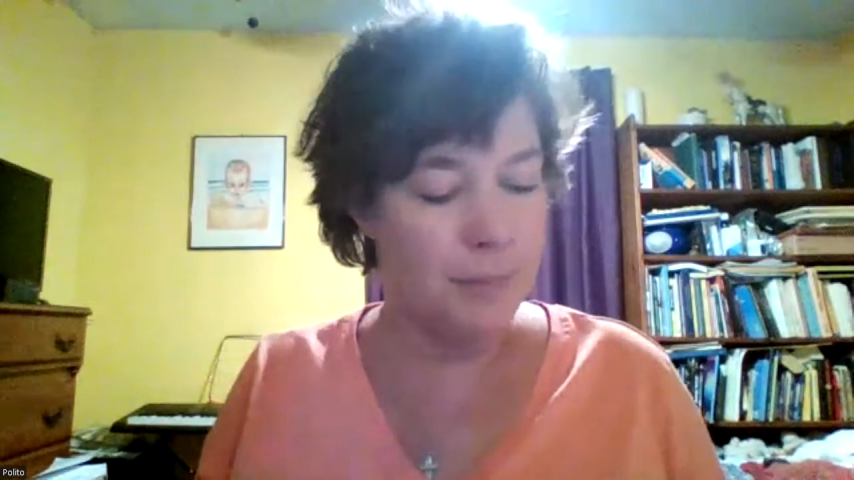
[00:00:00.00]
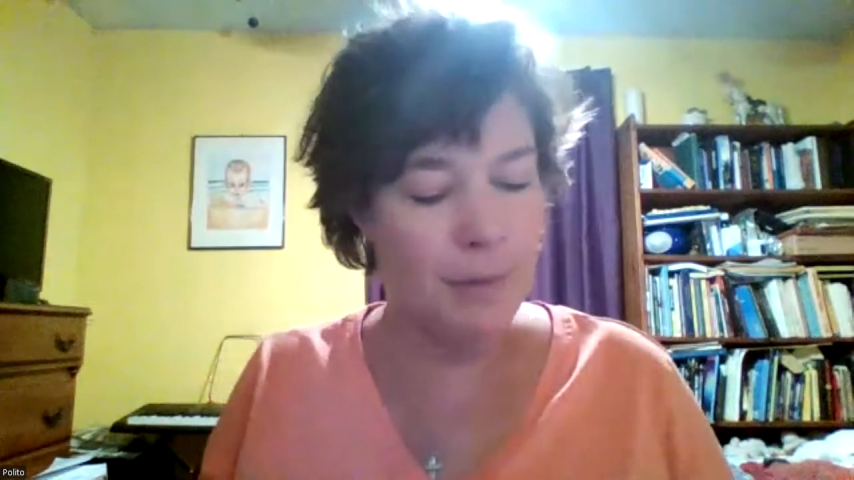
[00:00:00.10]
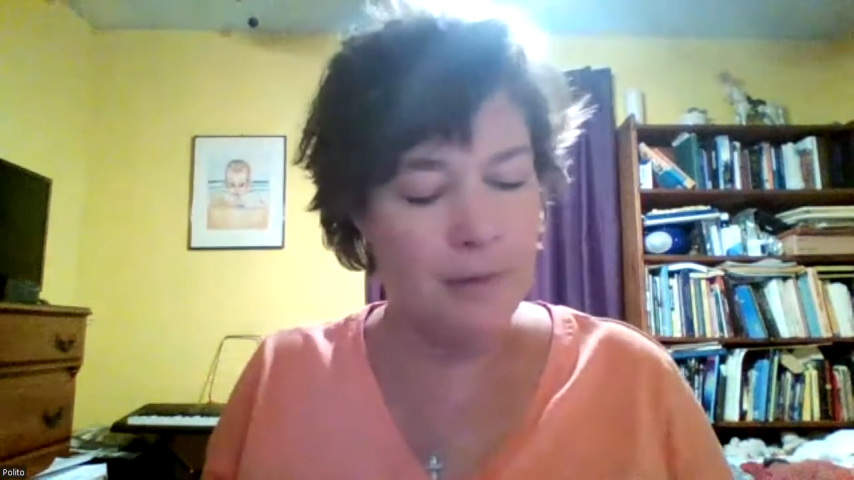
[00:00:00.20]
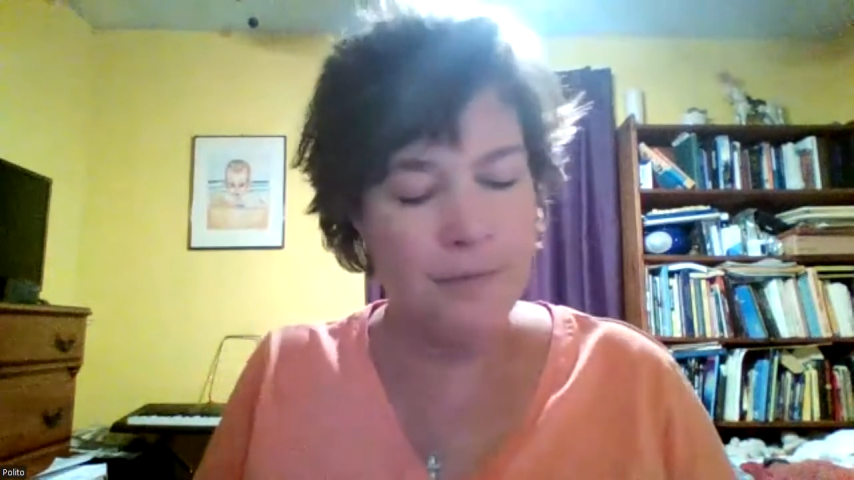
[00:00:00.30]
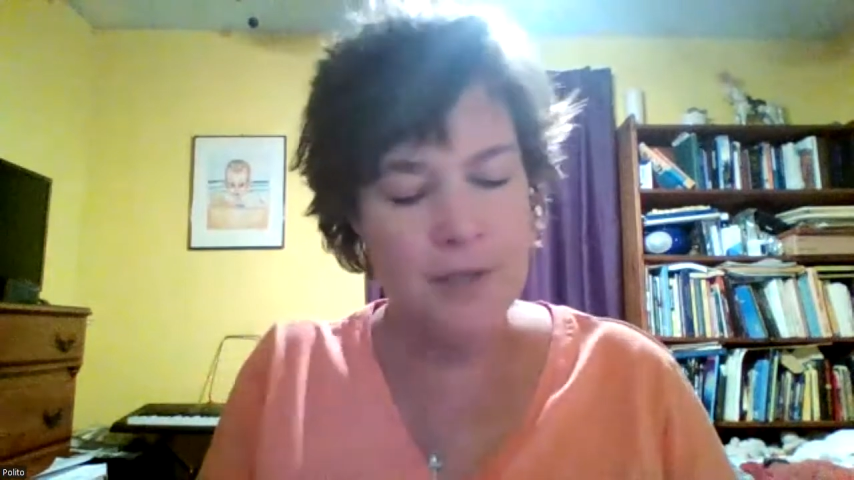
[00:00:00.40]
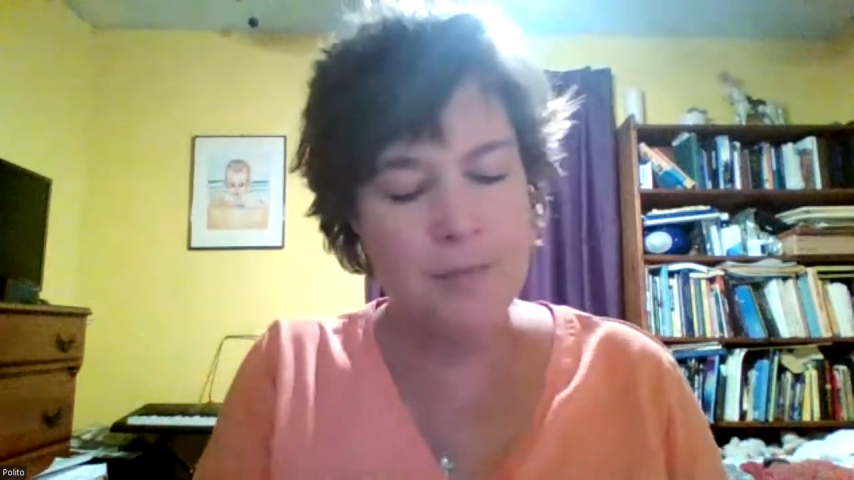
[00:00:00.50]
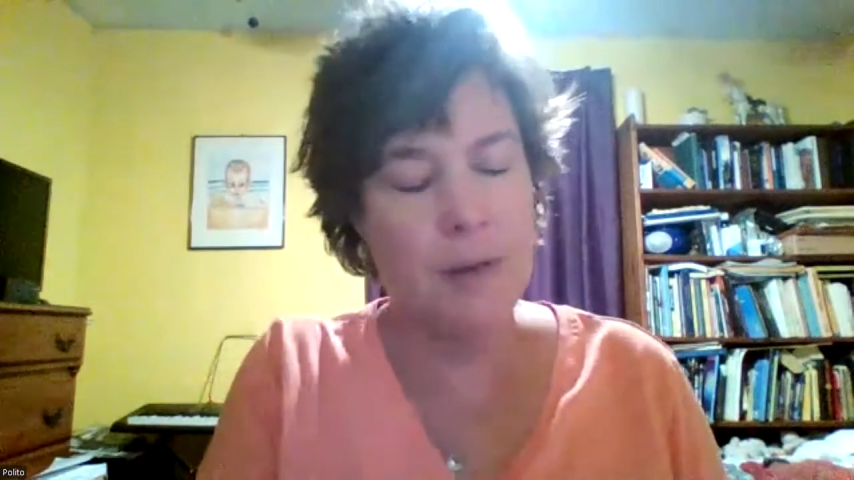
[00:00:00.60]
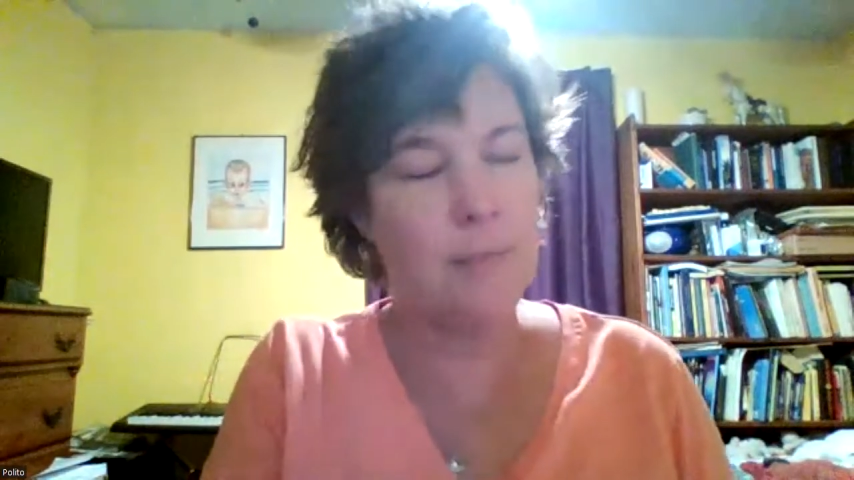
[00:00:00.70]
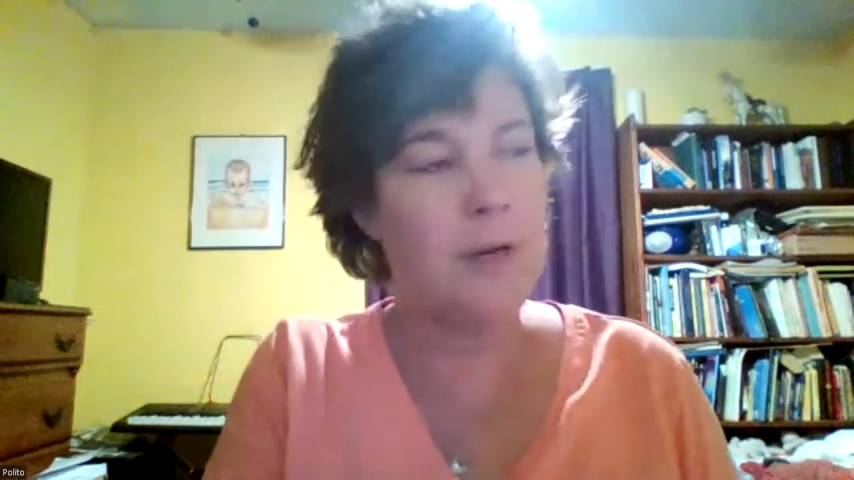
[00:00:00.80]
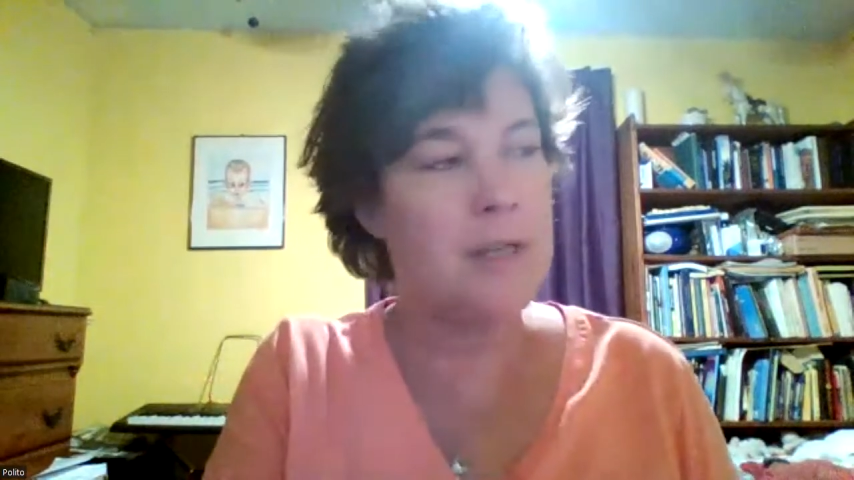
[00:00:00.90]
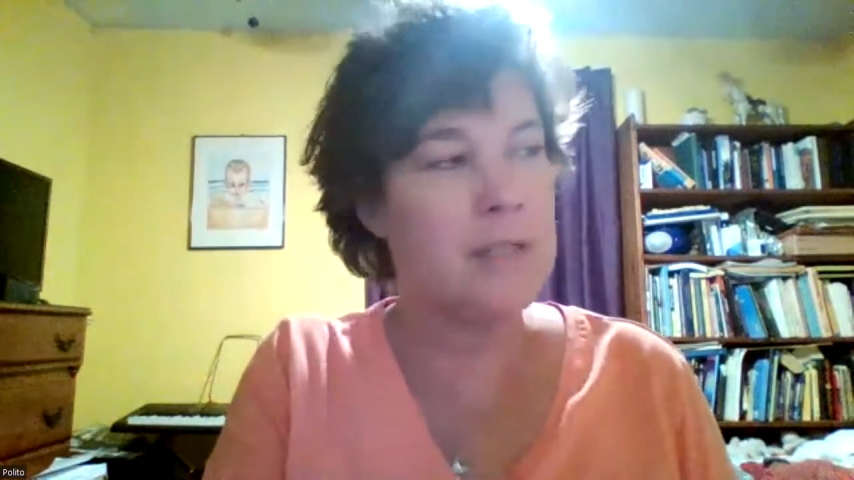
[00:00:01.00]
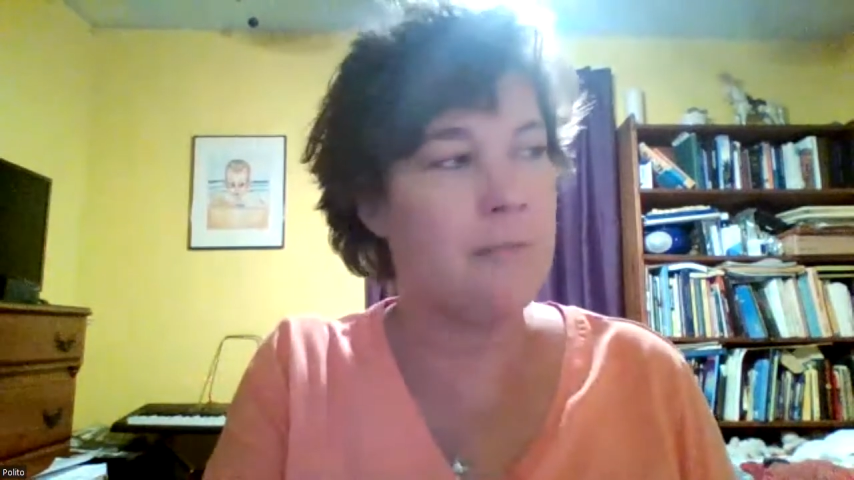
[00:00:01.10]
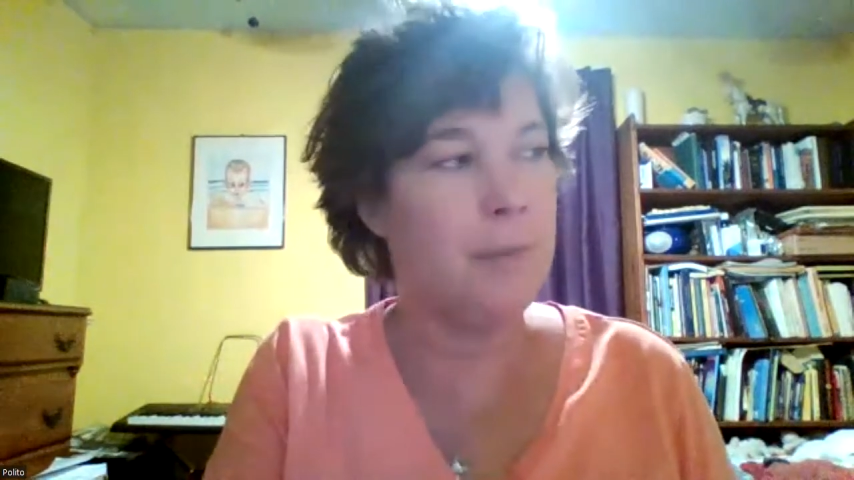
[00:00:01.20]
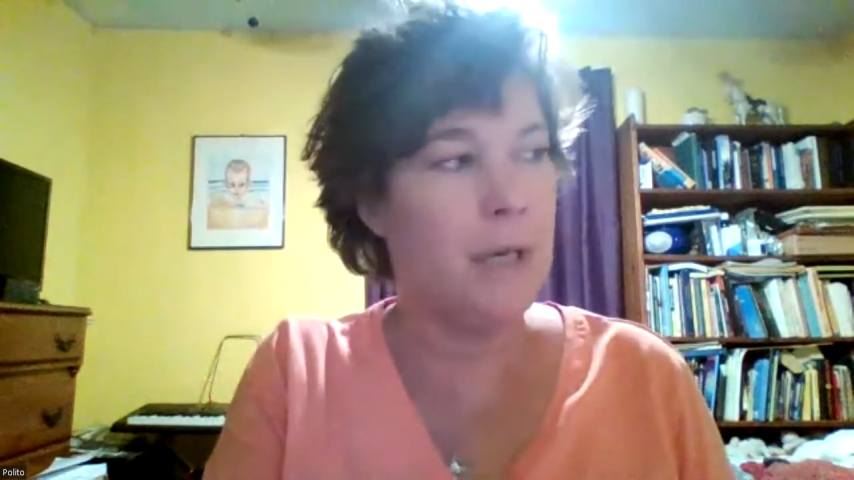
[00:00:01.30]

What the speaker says: But my first memory is of